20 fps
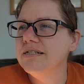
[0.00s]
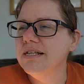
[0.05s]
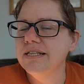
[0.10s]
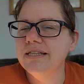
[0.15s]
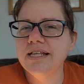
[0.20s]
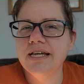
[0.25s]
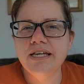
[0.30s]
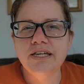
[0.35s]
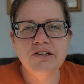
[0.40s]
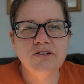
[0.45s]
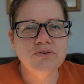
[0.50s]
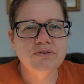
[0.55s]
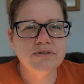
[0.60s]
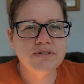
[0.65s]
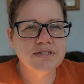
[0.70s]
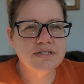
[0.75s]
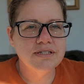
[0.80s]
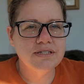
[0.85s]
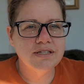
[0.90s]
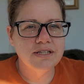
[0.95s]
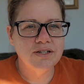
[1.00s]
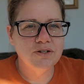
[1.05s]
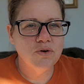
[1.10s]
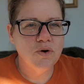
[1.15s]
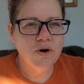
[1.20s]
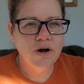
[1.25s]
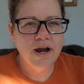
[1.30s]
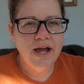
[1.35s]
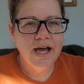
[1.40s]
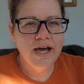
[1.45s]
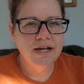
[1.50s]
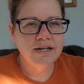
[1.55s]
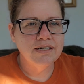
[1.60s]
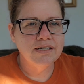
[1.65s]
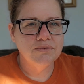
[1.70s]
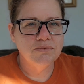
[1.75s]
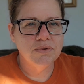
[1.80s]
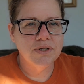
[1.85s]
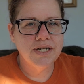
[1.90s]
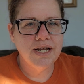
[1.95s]
that they use, the NORAD
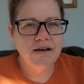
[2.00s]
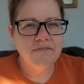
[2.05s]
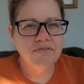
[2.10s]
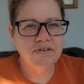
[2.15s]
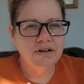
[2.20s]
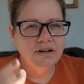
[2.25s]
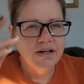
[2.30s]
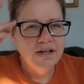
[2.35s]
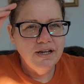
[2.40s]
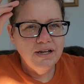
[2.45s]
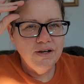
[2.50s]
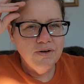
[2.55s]
and whatever,